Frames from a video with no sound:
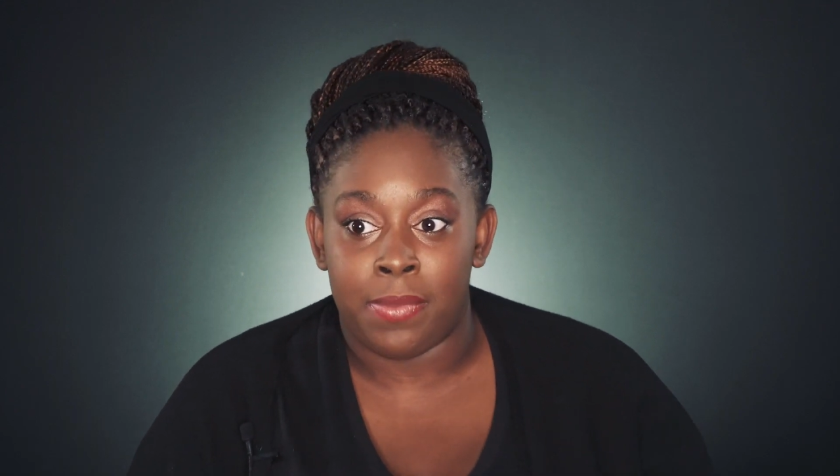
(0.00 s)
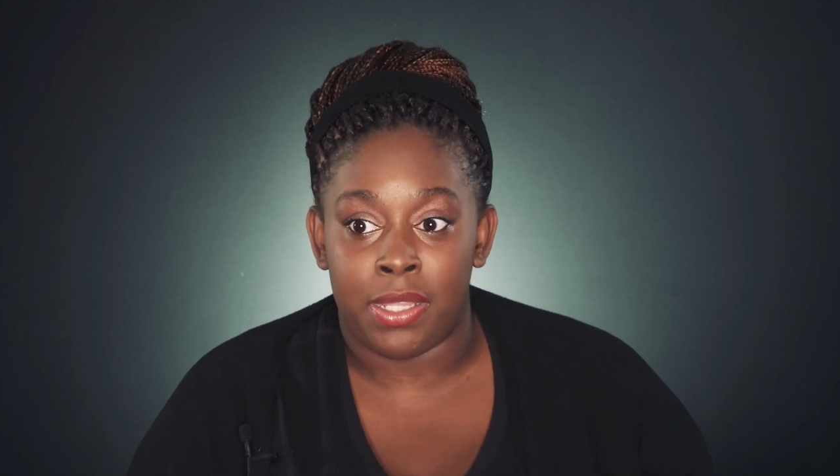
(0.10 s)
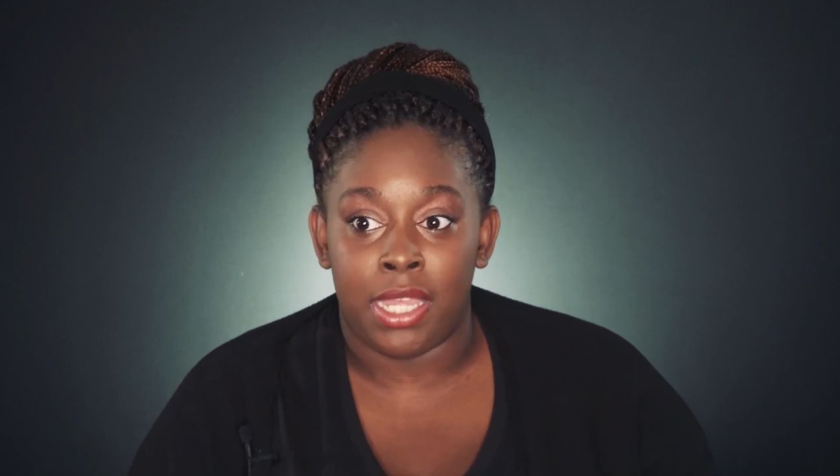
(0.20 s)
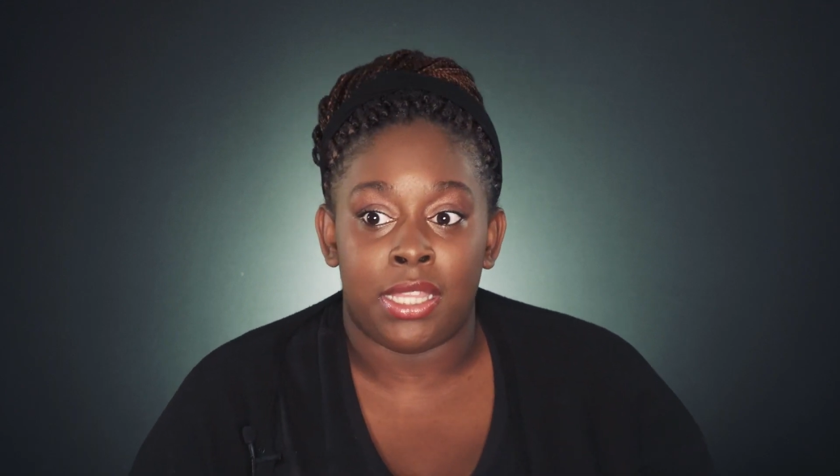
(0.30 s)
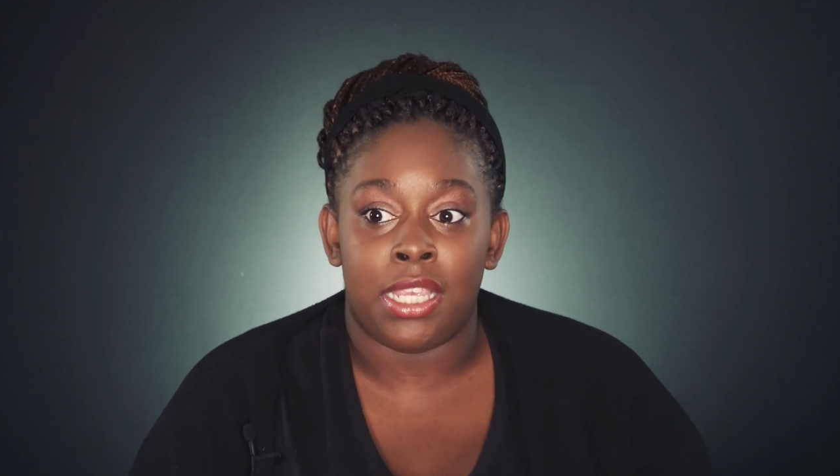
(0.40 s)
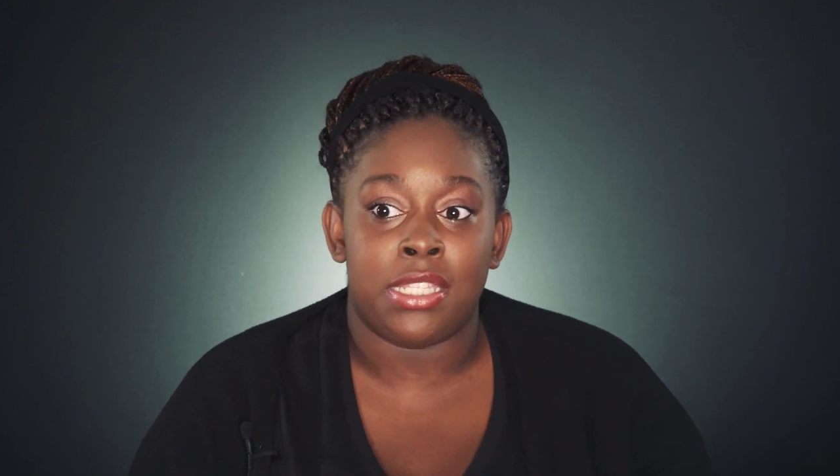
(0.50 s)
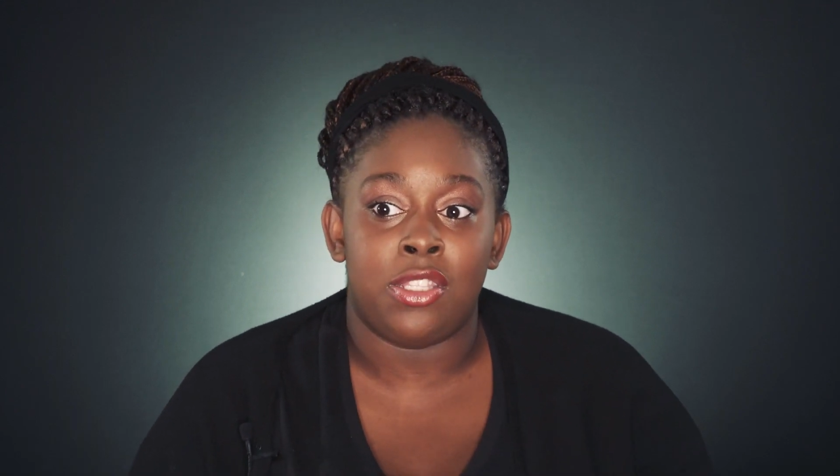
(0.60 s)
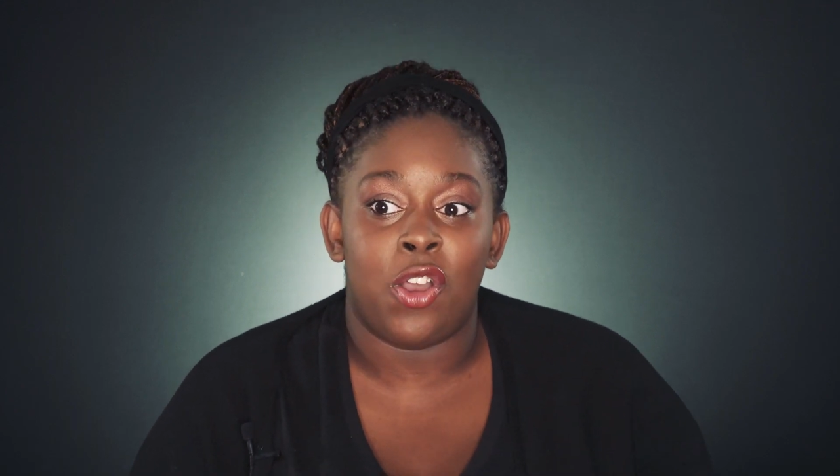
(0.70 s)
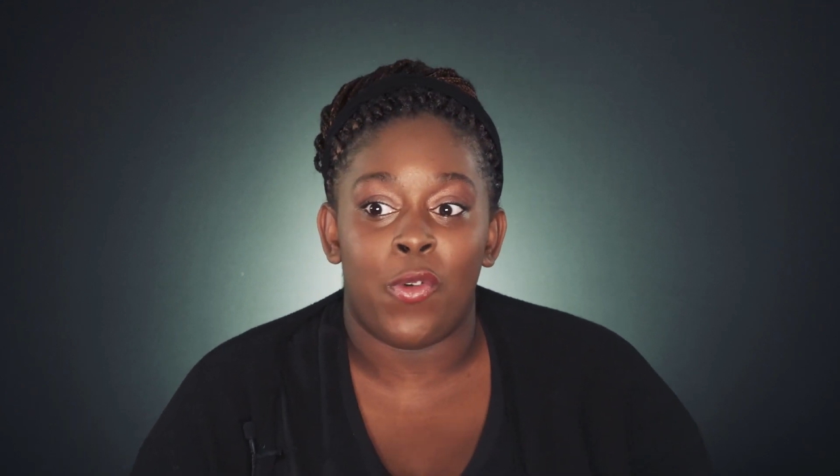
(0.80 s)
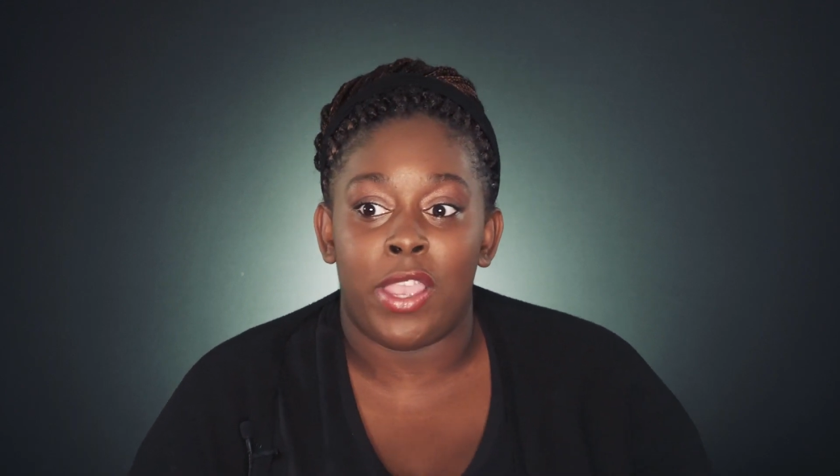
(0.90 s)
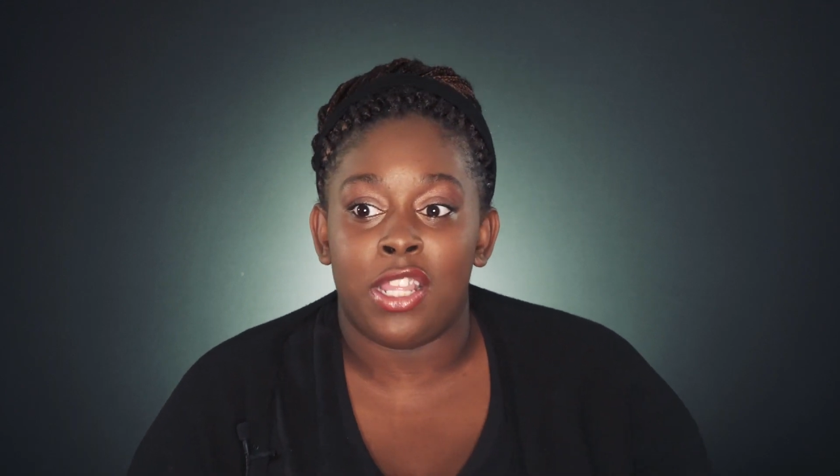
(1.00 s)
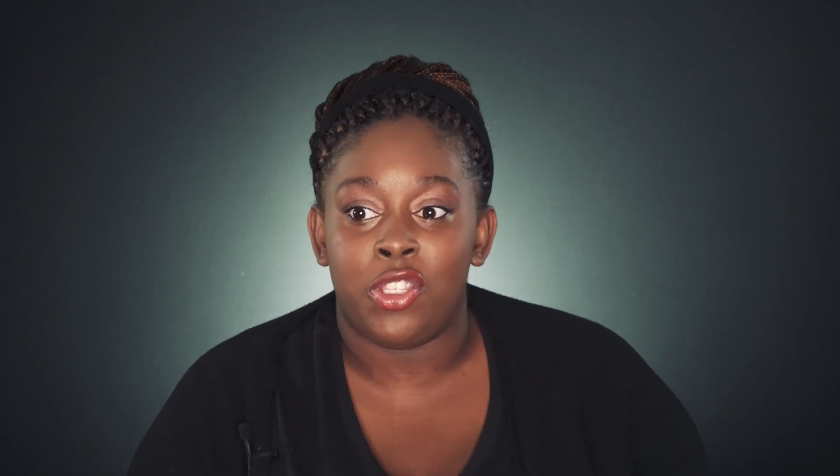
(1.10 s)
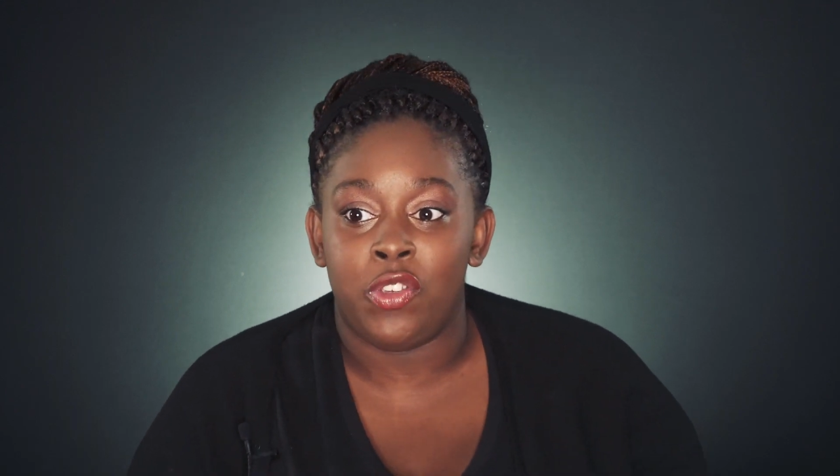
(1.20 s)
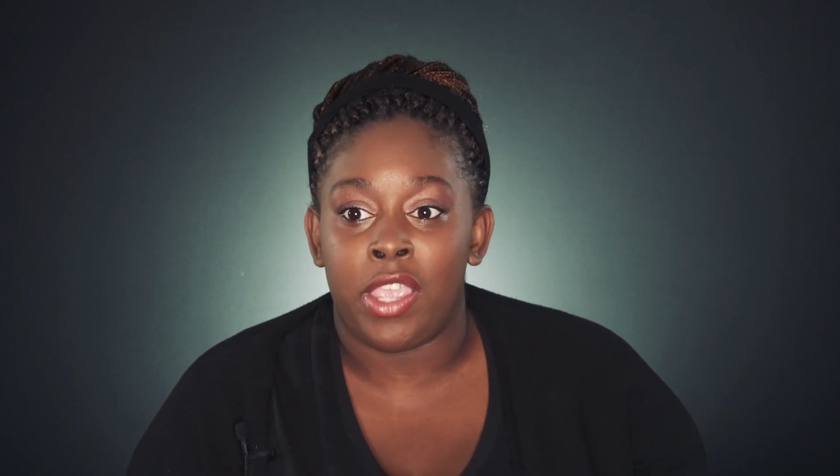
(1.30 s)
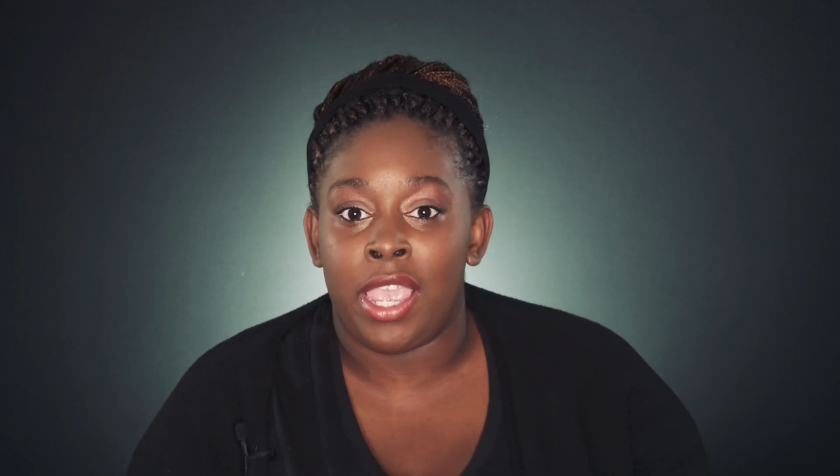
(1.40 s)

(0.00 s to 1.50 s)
I mean, like, it's no way that you